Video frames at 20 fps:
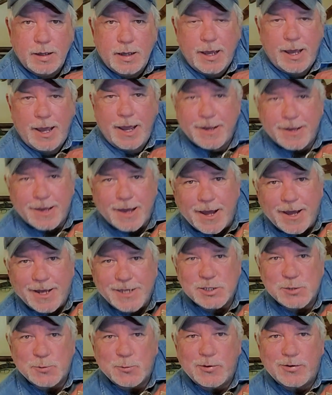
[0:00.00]
Hey
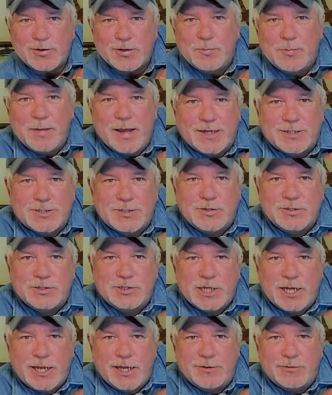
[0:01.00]
guys, welcome back to the
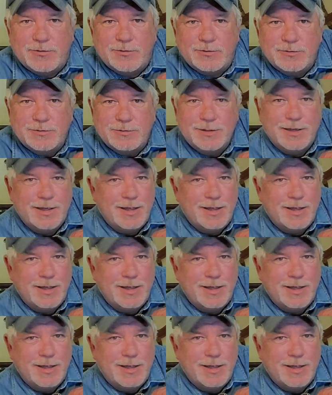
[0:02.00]
channel.